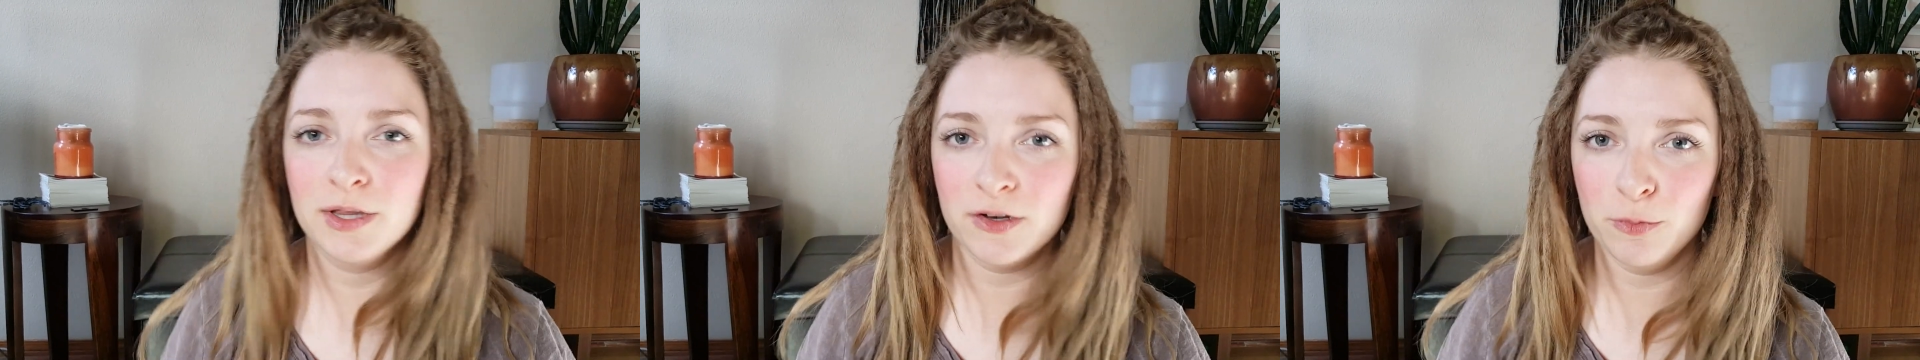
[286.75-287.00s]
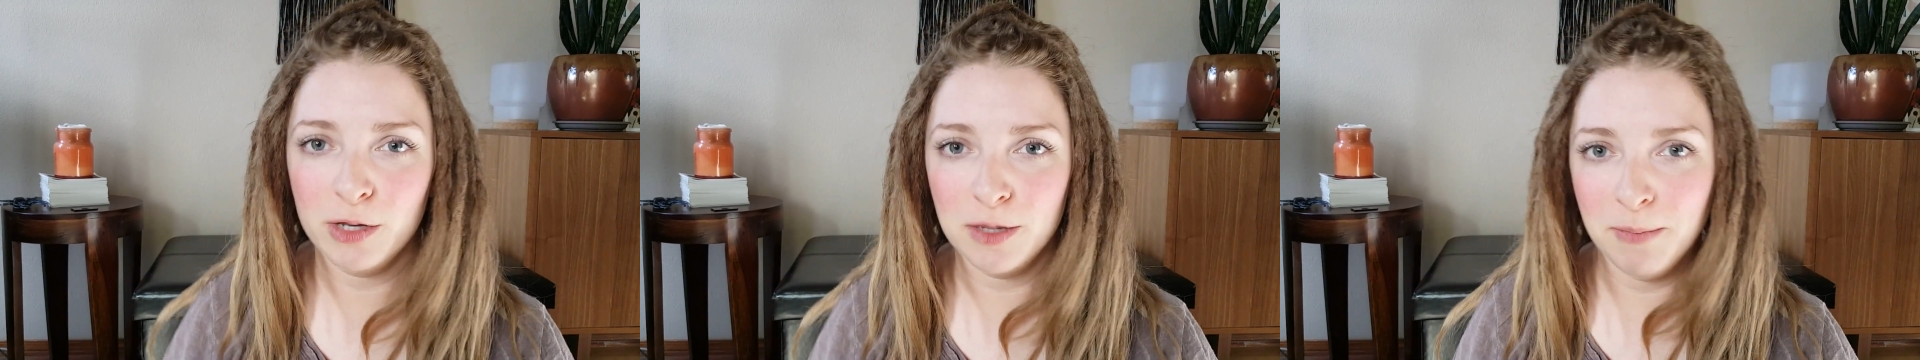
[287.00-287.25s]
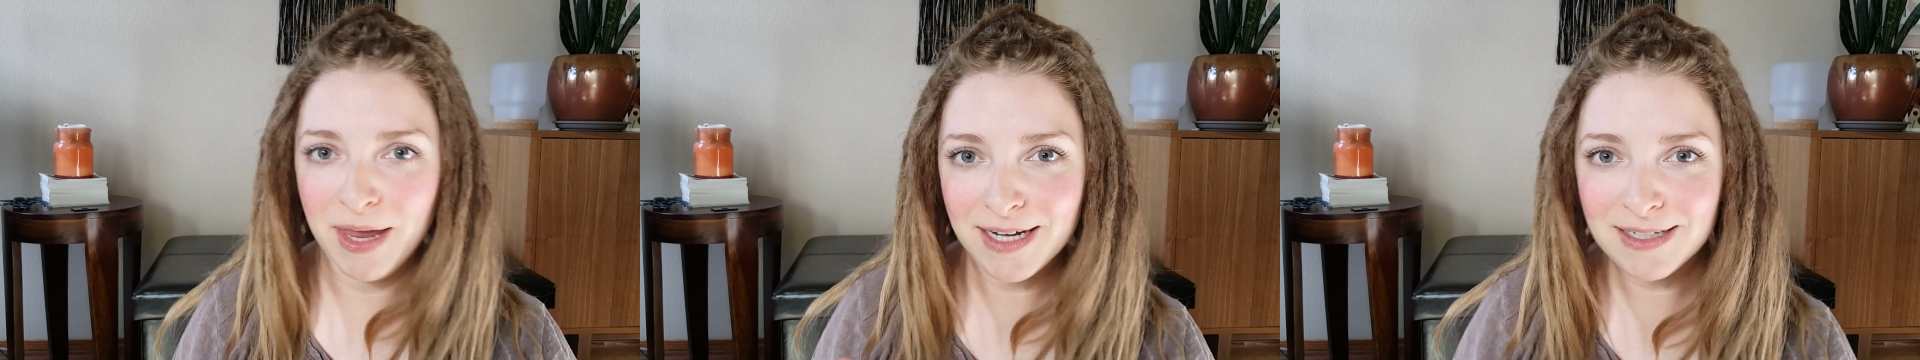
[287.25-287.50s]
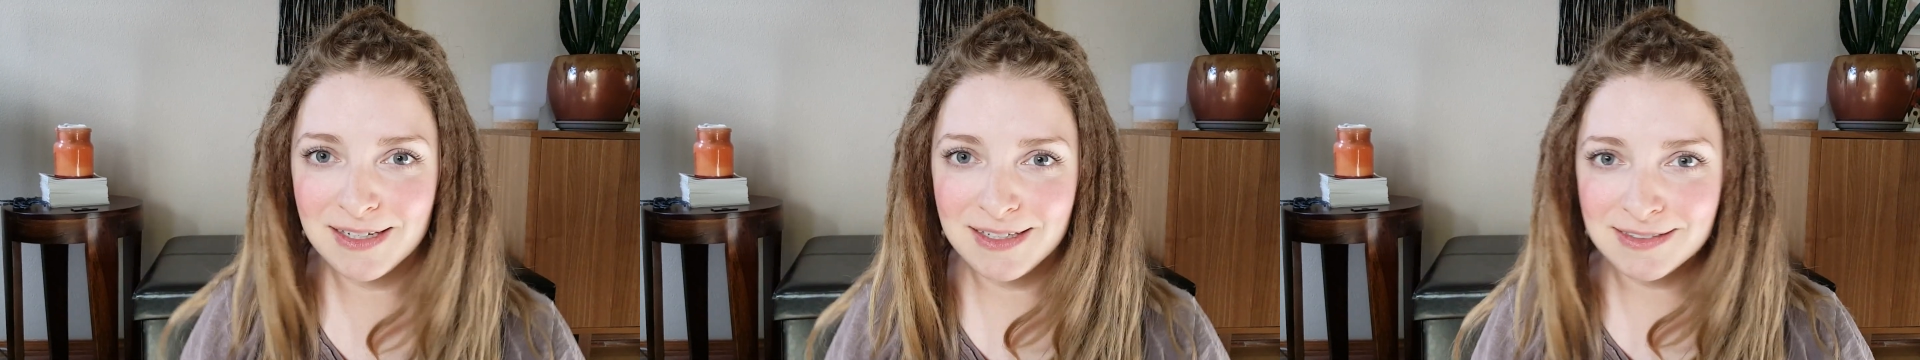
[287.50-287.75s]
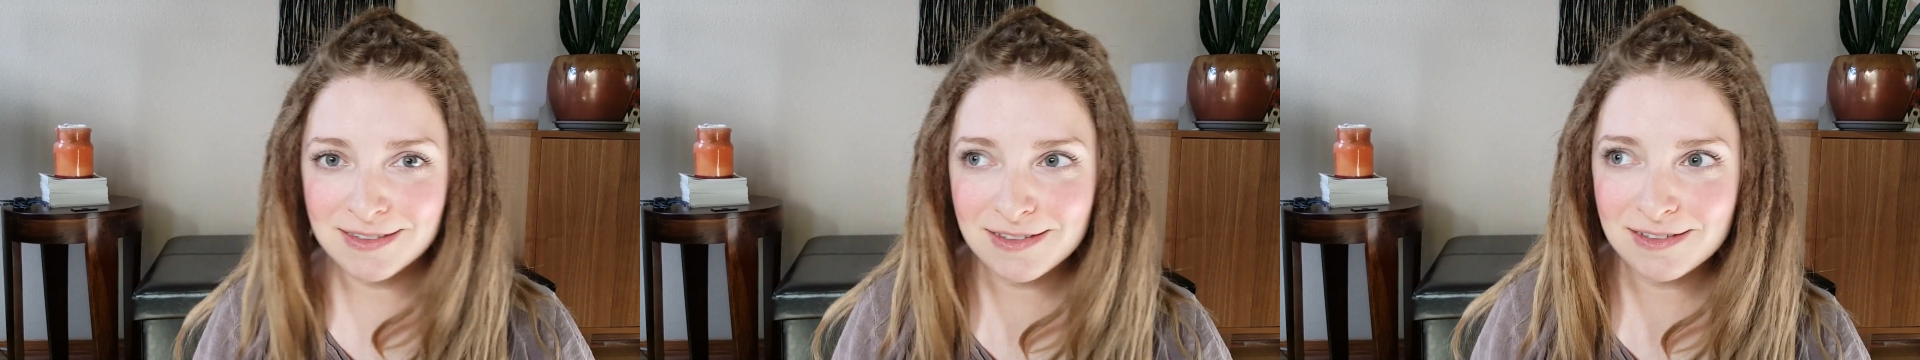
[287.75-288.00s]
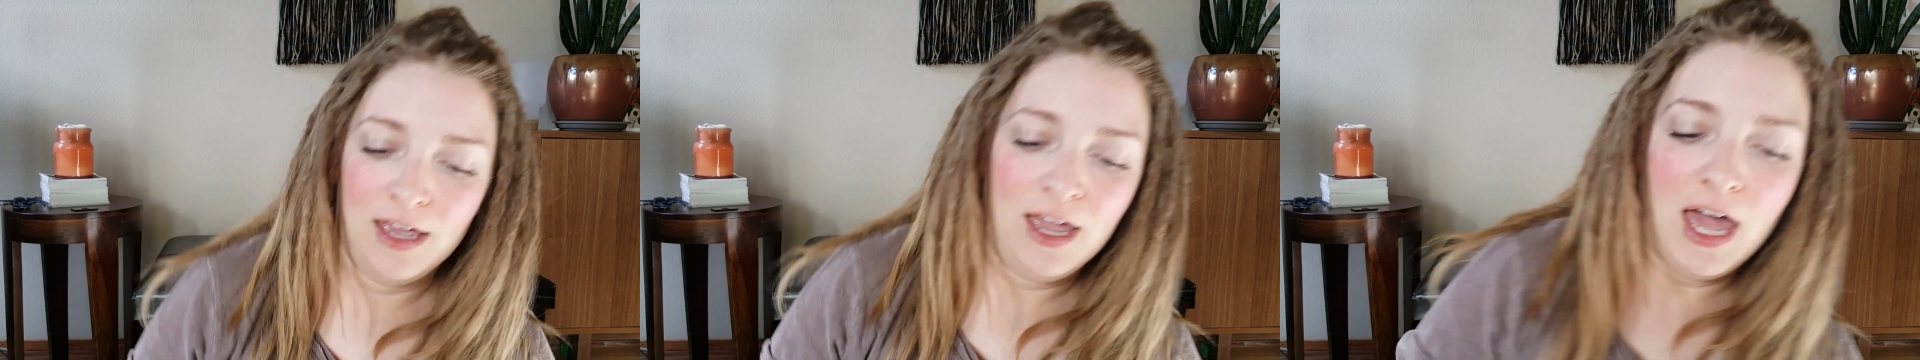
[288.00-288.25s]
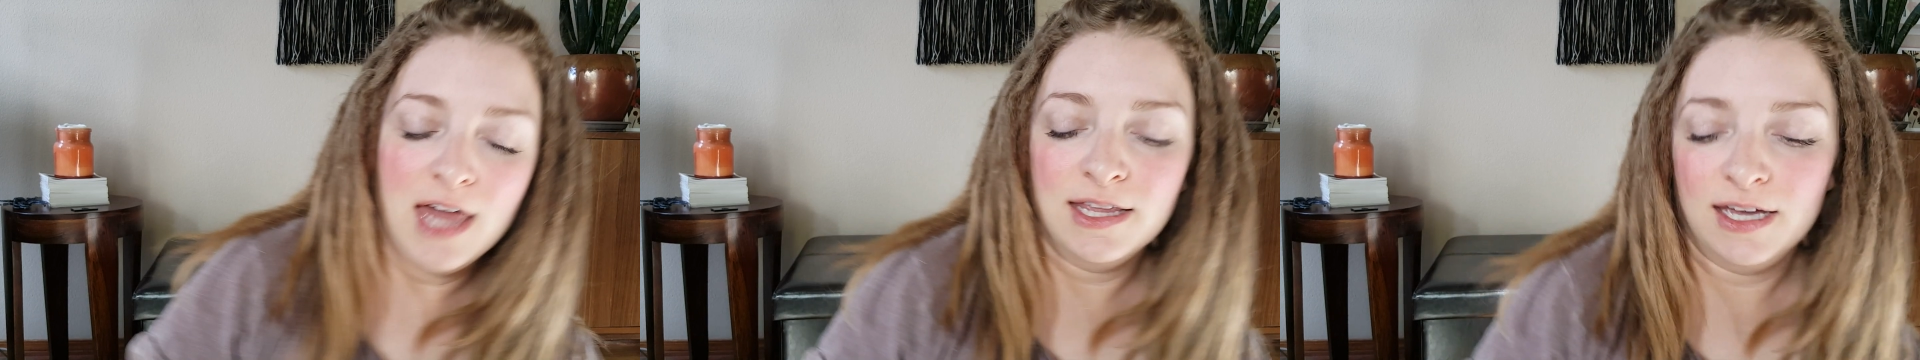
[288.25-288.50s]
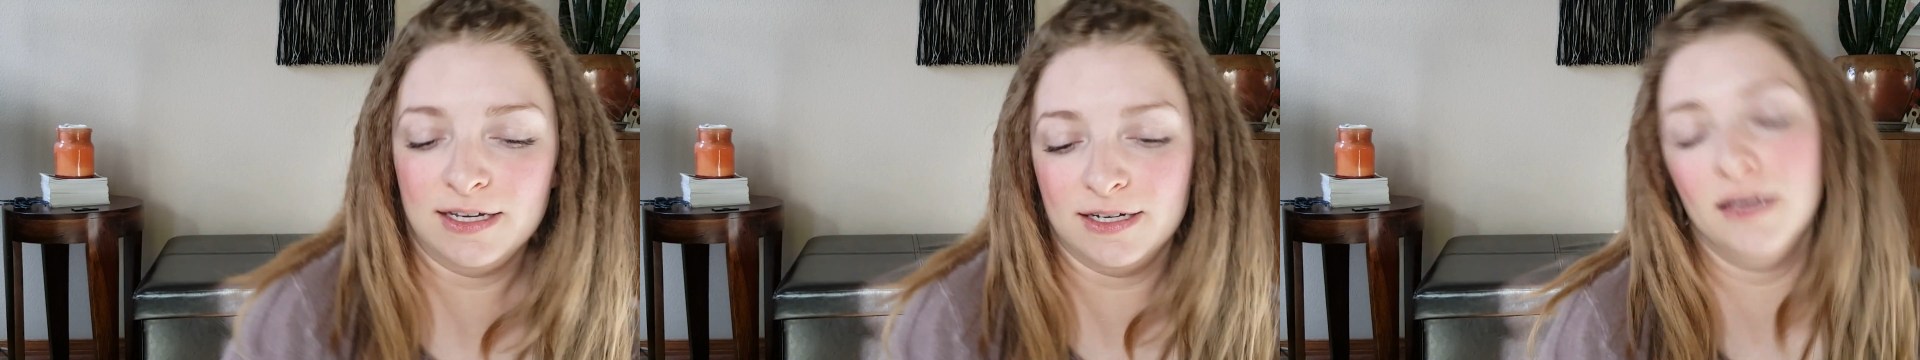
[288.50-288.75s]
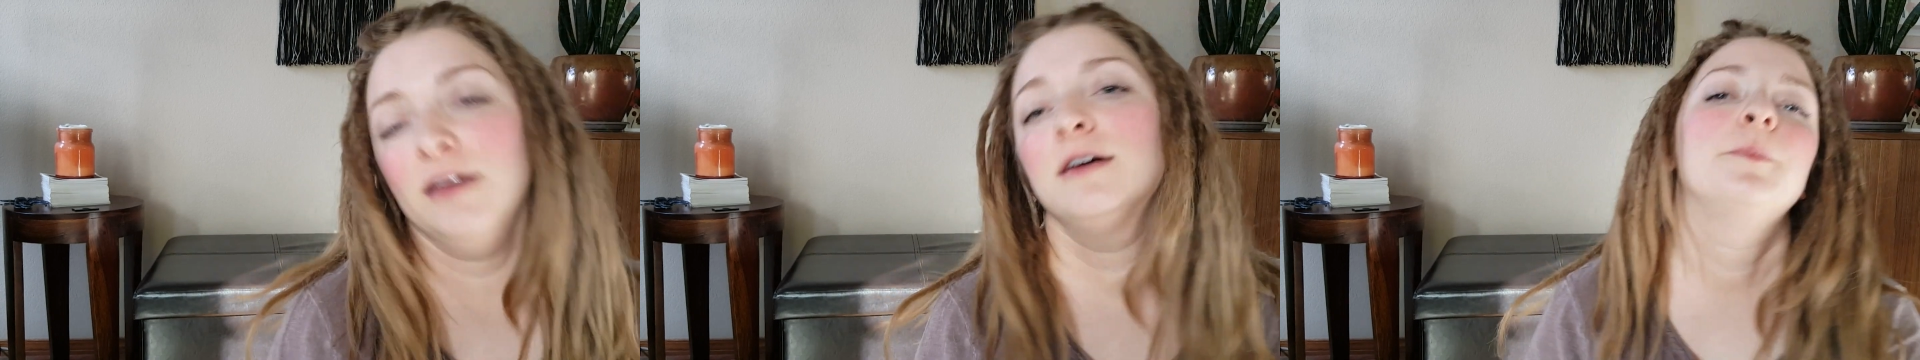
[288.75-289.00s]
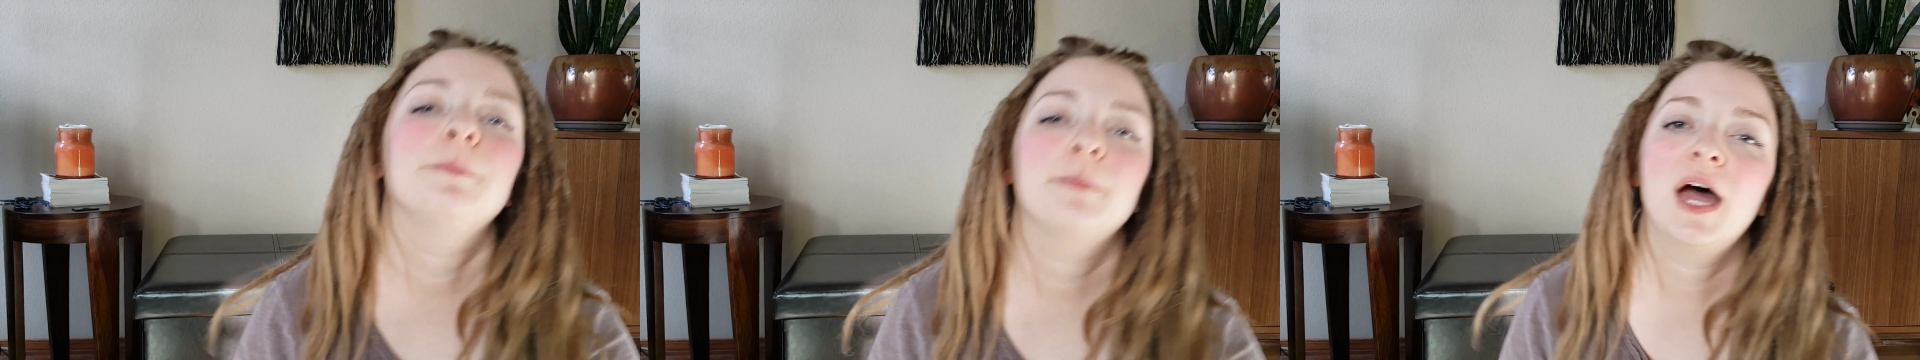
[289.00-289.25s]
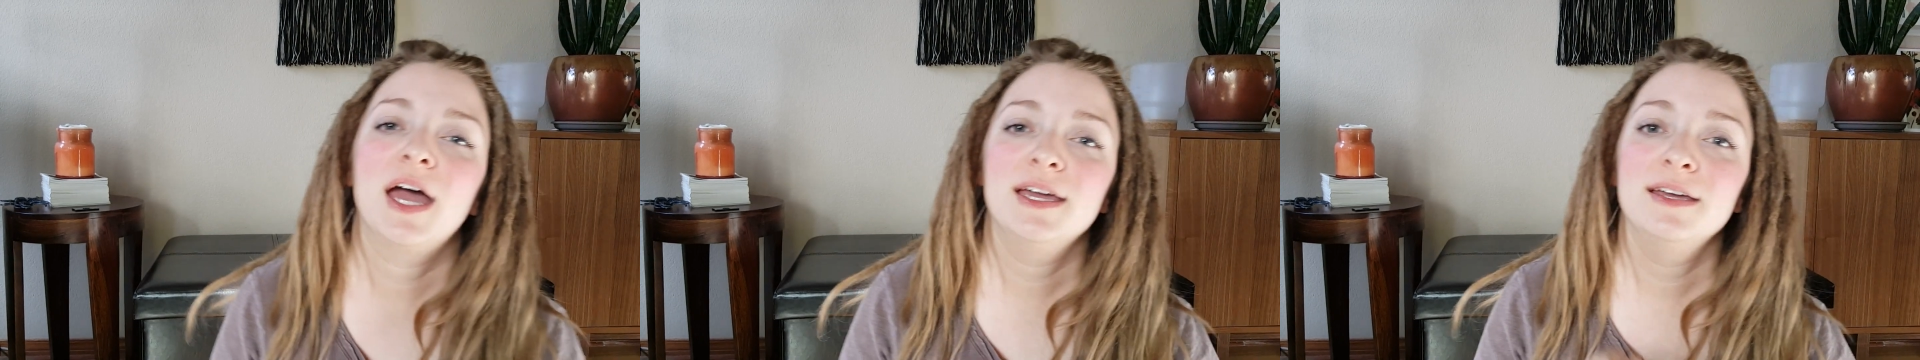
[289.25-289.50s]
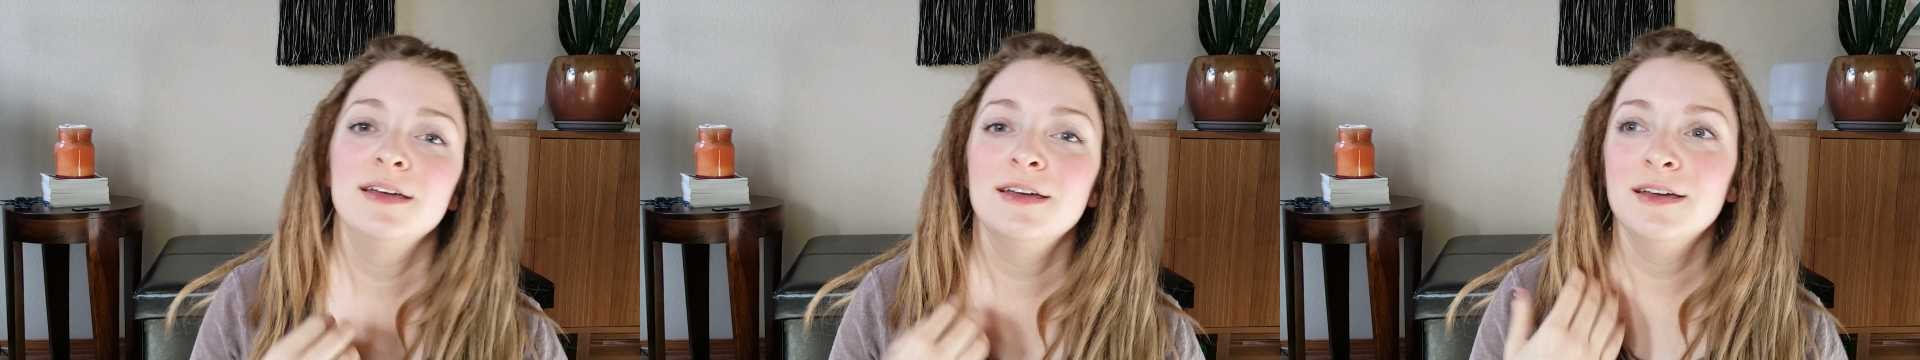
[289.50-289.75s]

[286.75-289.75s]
little bit of maintenance, and then my